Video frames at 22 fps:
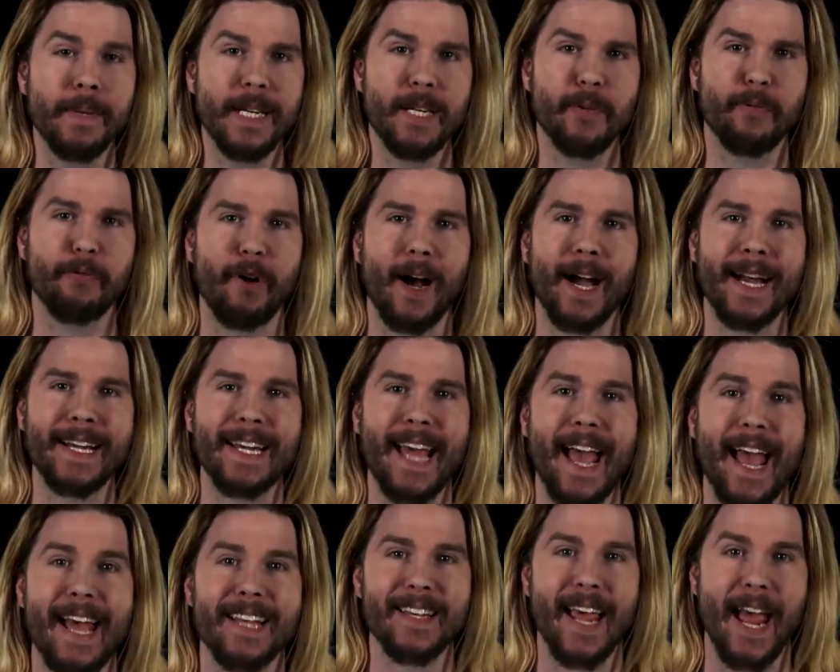be defined
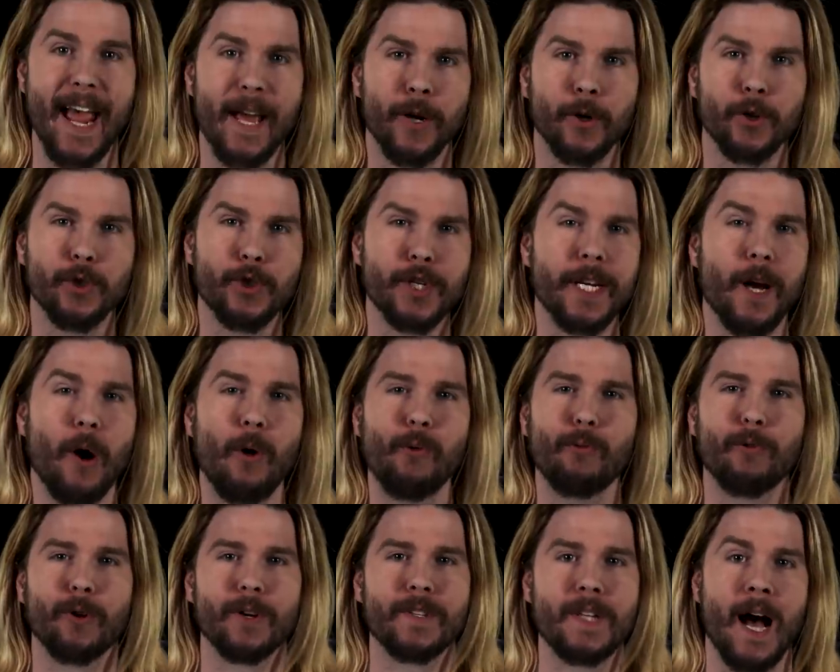as energy
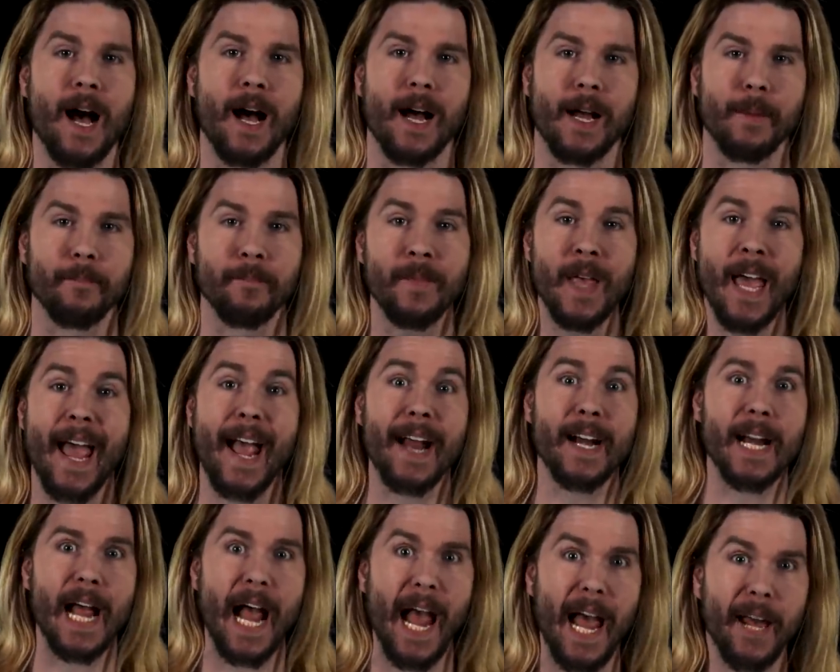over time,
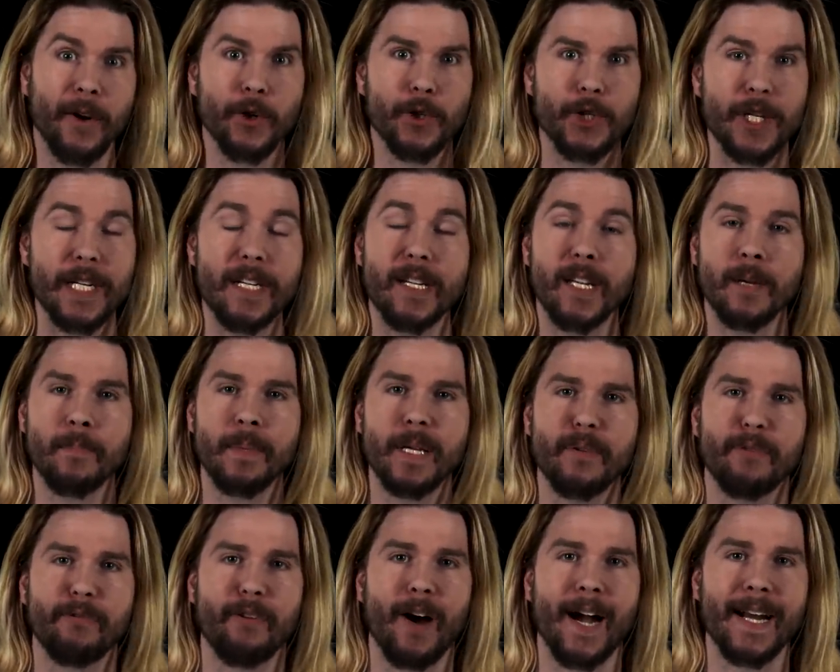and energy can be
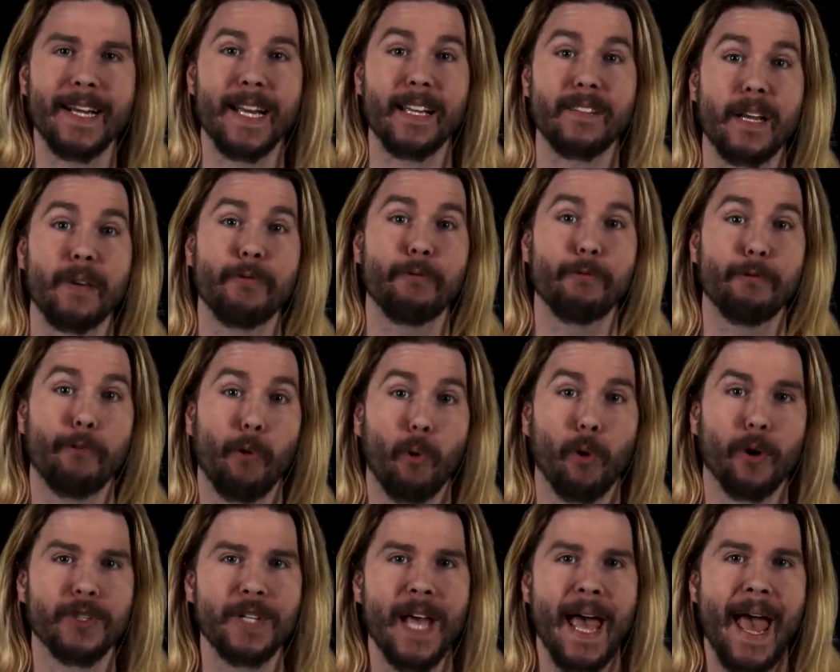defined as a
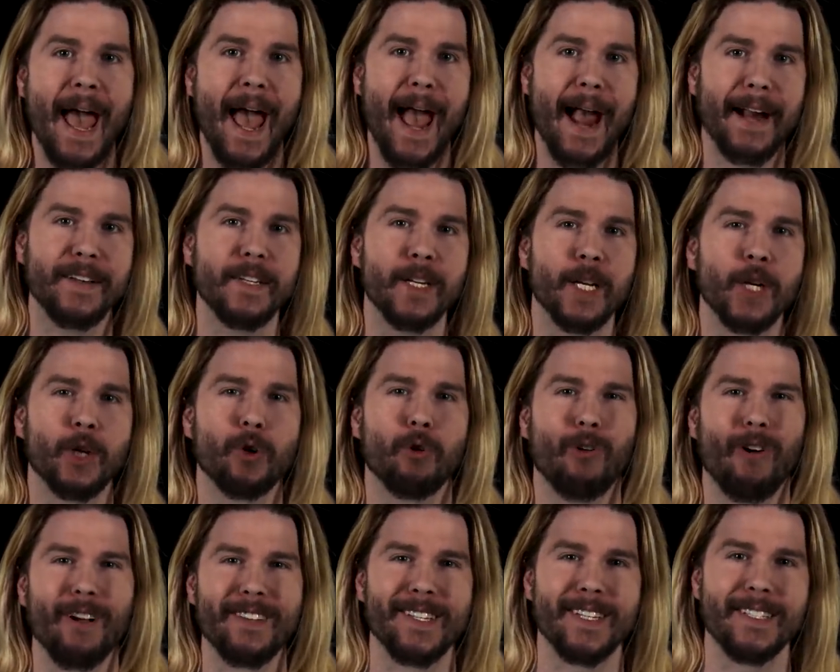force acting
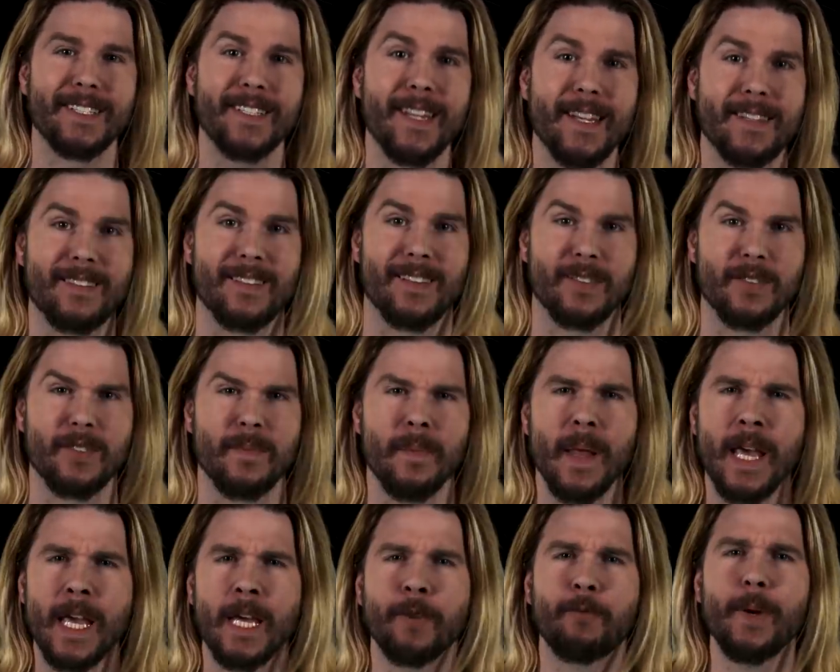across a distance.
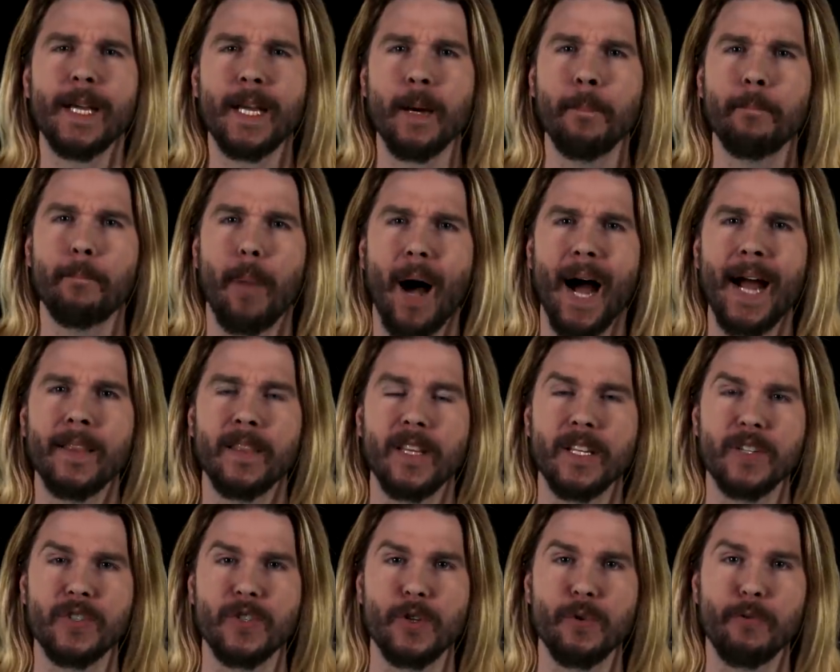If we combine
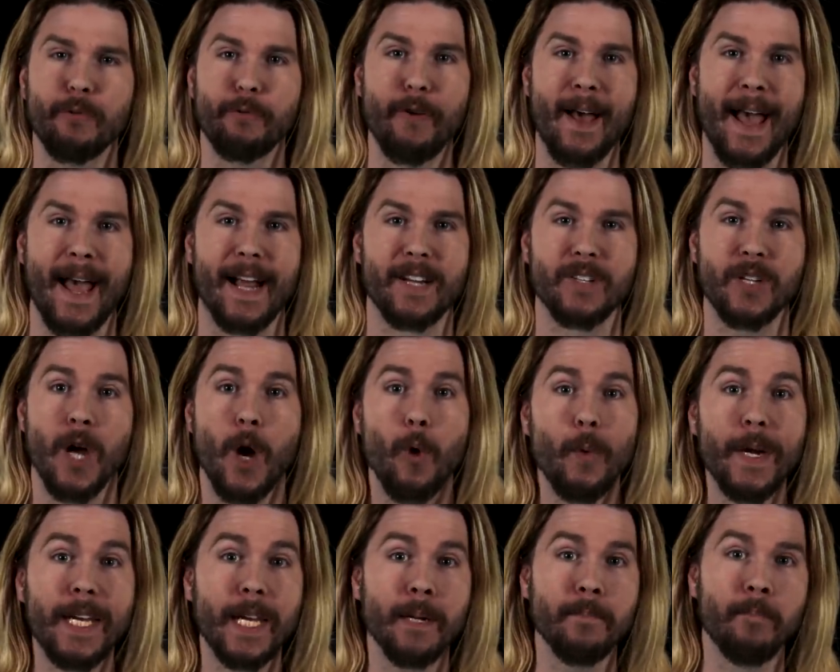these two facts,
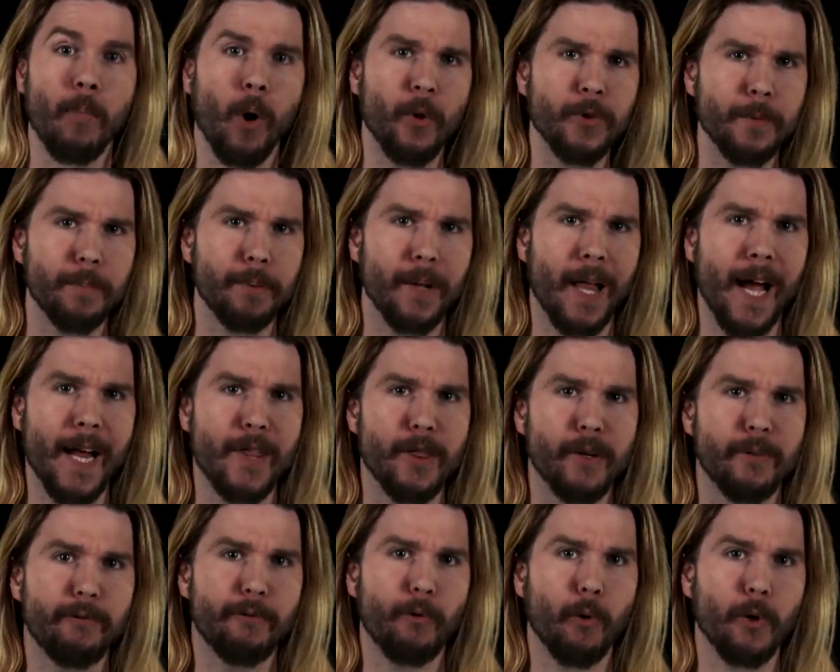we can multiply
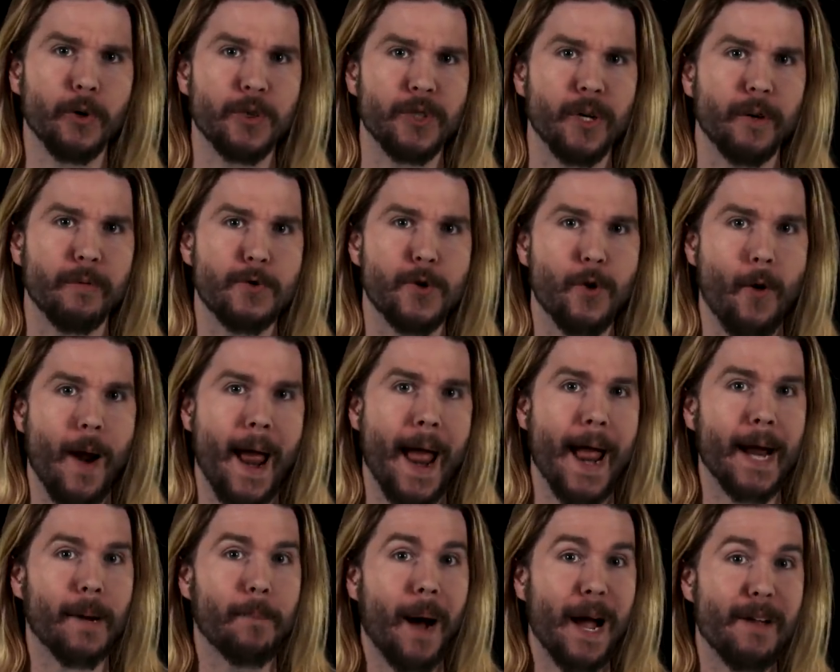the force of
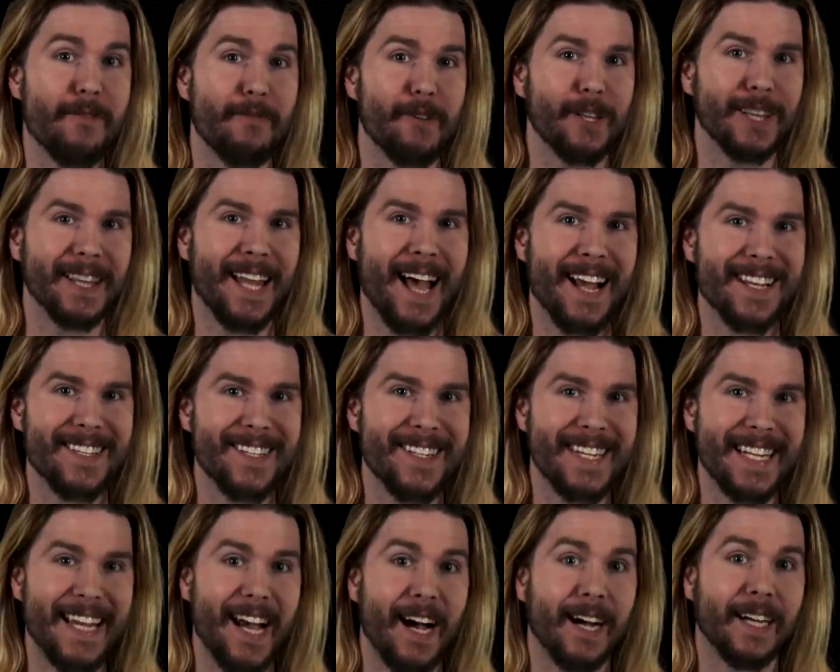drag by
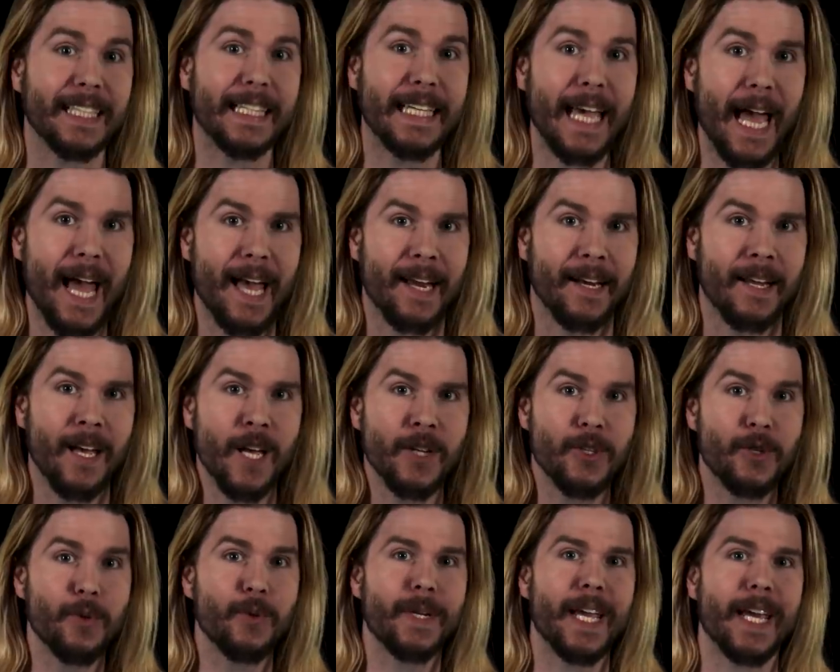velocity again
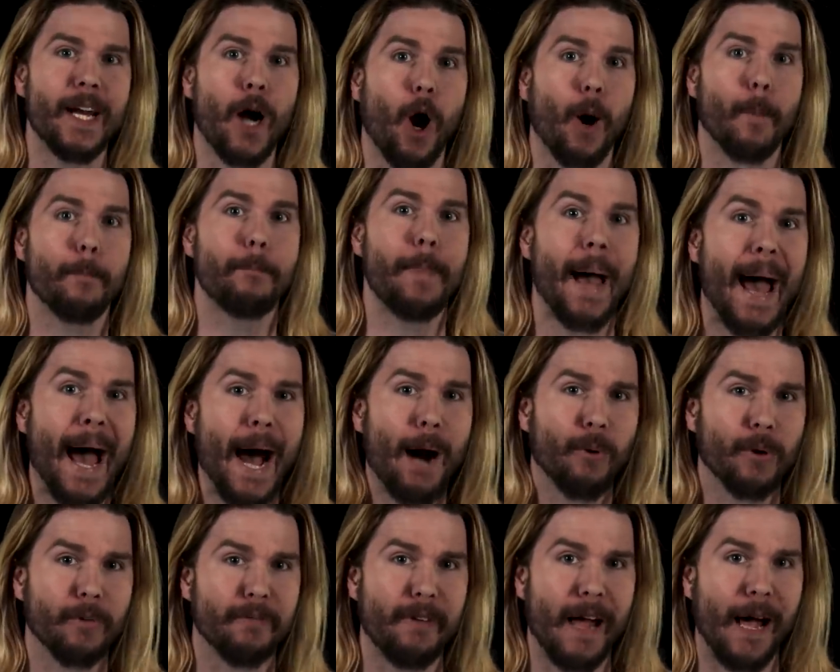to get our
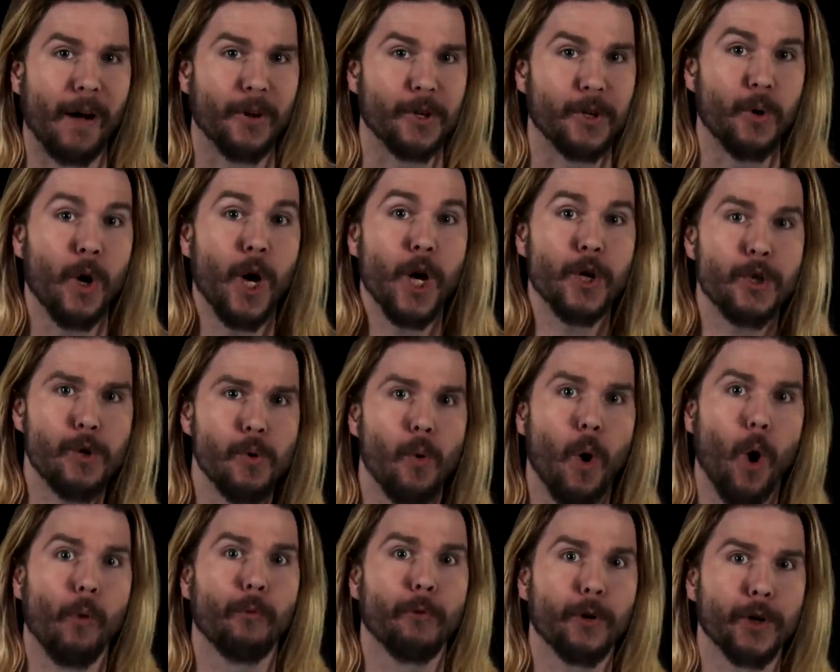power value to
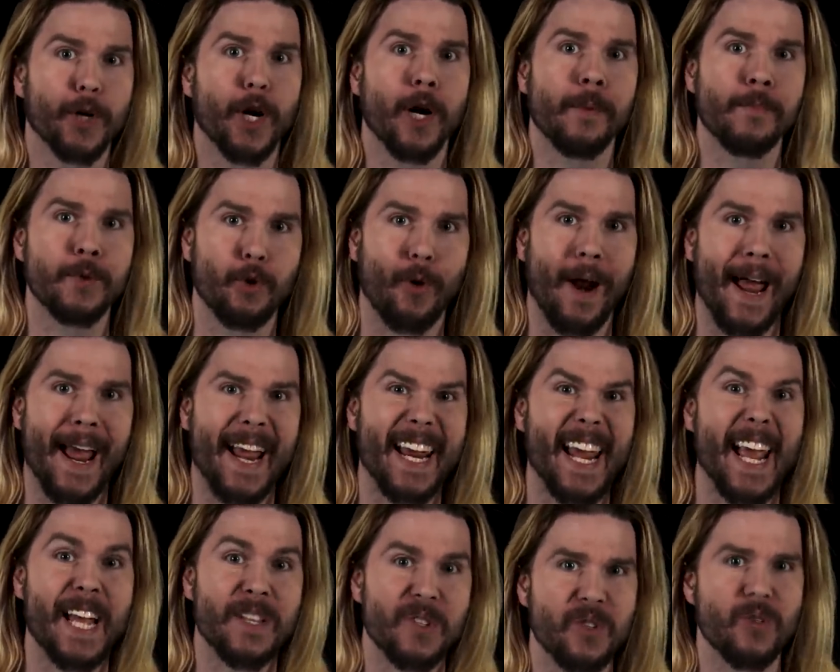overcome
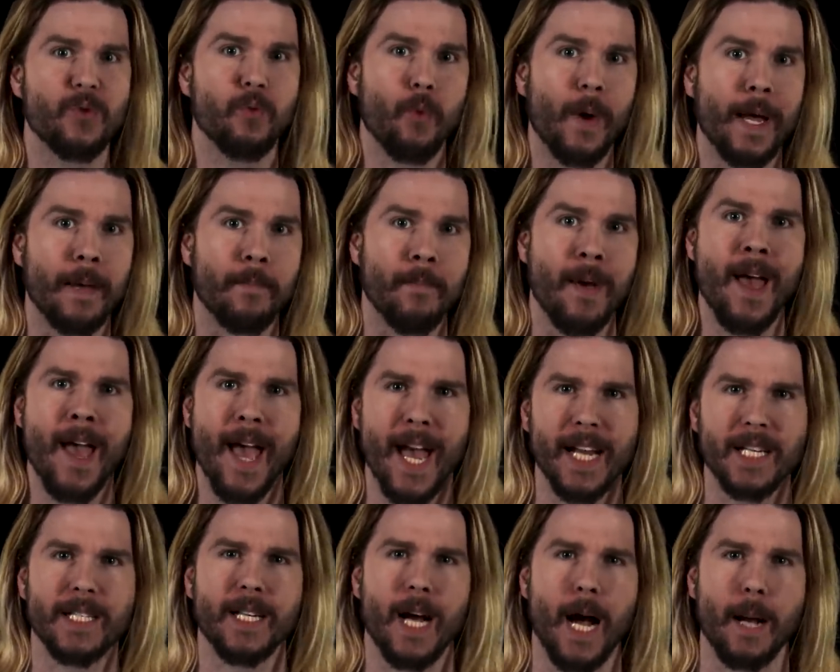drag and swim
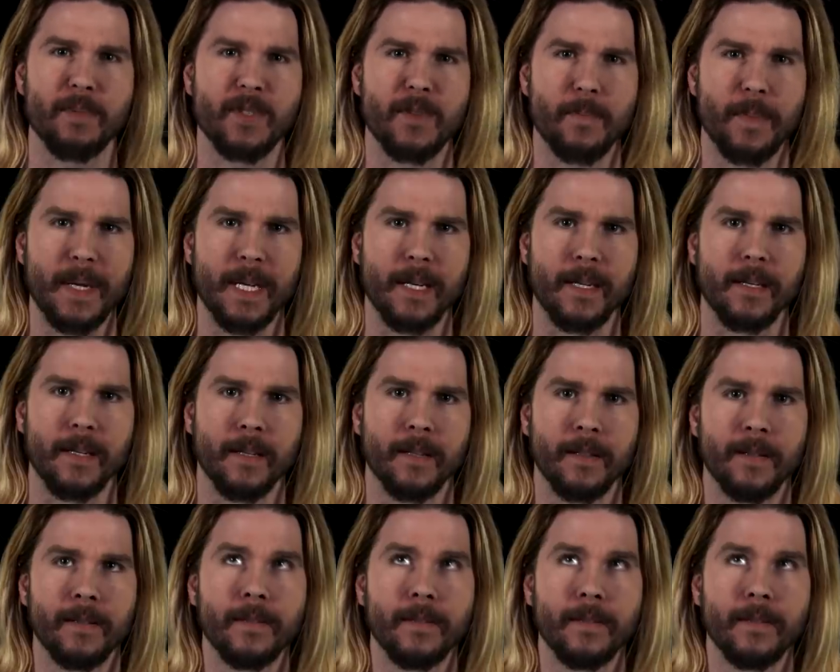at top speed.